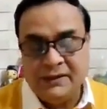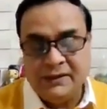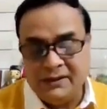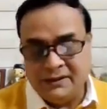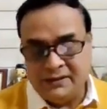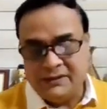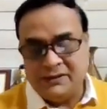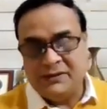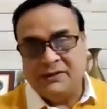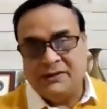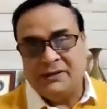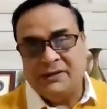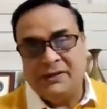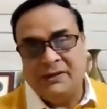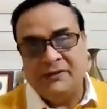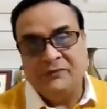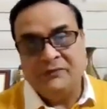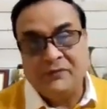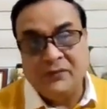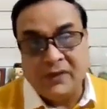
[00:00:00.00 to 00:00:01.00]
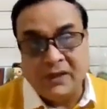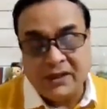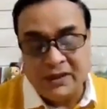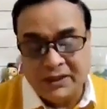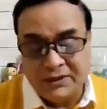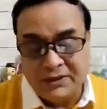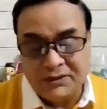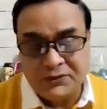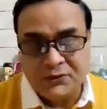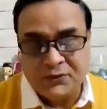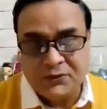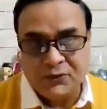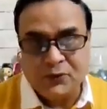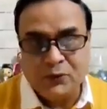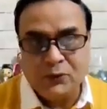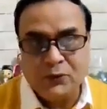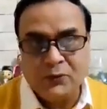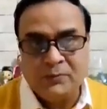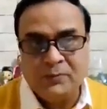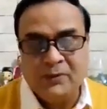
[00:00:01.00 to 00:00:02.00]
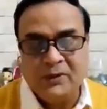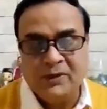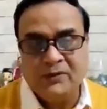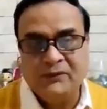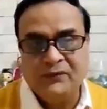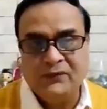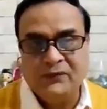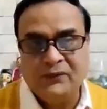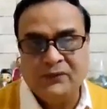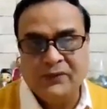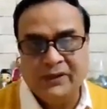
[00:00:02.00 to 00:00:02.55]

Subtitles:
is a vast scope of